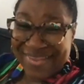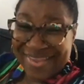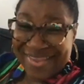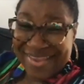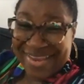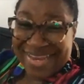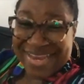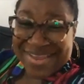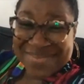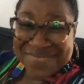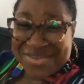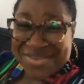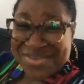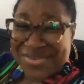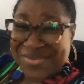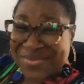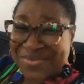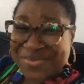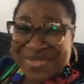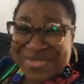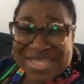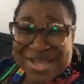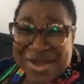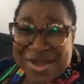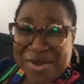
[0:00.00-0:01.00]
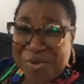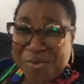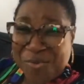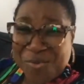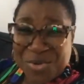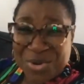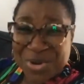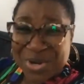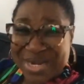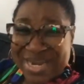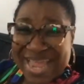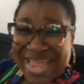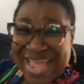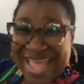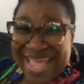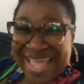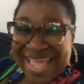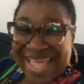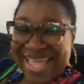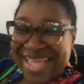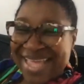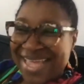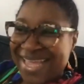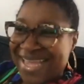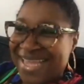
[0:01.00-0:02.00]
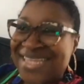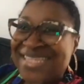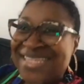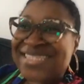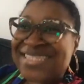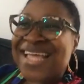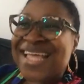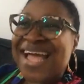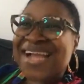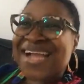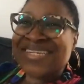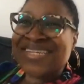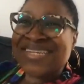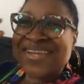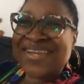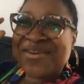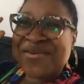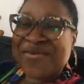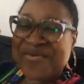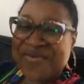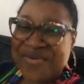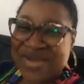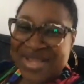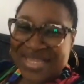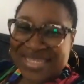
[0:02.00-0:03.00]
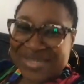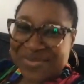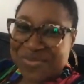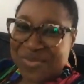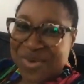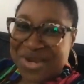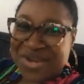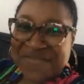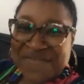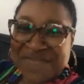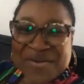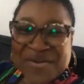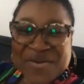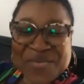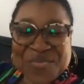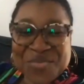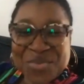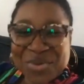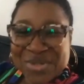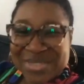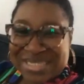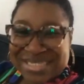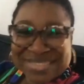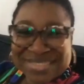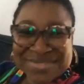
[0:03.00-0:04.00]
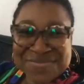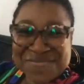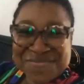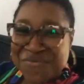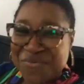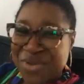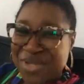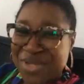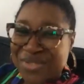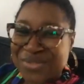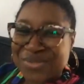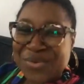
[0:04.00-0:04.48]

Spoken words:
Let me use that word. He's actually crazy, but in a very positive way.